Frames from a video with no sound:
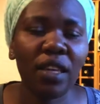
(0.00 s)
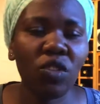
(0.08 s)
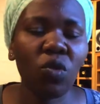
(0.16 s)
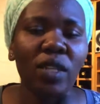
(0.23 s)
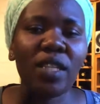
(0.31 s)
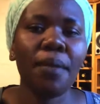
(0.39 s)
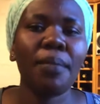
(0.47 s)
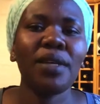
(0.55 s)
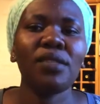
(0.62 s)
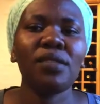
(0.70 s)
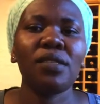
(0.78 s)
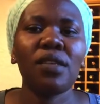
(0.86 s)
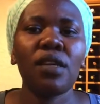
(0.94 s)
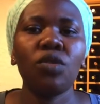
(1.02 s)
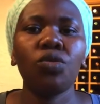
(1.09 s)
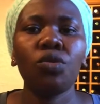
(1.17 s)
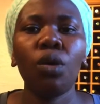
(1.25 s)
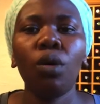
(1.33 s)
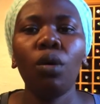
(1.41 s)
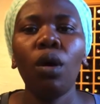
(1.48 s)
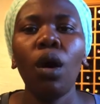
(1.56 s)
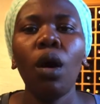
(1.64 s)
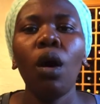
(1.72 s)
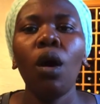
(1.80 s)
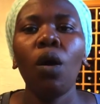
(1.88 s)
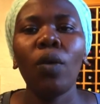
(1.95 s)
That's what I must say. So
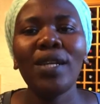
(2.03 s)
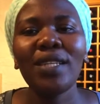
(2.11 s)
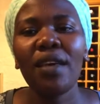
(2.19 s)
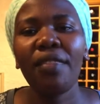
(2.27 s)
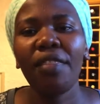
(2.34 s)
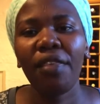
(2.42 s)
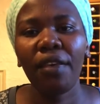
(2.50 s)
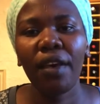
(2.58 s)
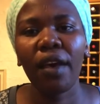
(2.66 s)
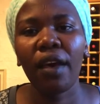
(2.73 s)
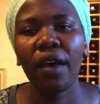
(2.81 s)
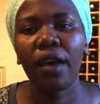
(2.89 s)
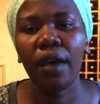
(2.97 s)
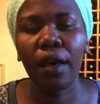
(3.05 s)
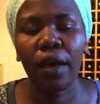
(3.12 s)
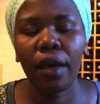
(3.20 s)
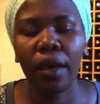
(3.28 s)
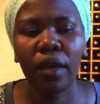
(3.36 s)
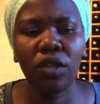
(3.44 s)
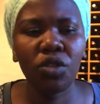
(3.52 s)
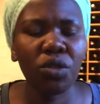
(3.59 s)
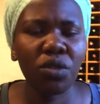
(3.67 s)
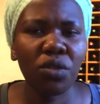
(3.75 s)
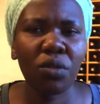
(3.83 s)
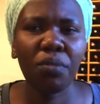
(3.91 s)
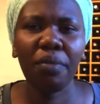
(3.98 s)
what I think, it
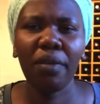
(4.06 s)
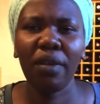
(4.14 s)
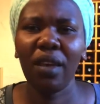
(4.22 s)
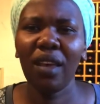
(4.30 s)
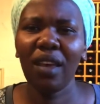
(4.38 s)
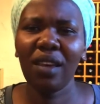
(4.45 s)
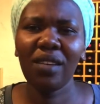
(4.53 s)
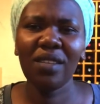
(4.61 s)
shouldn't be any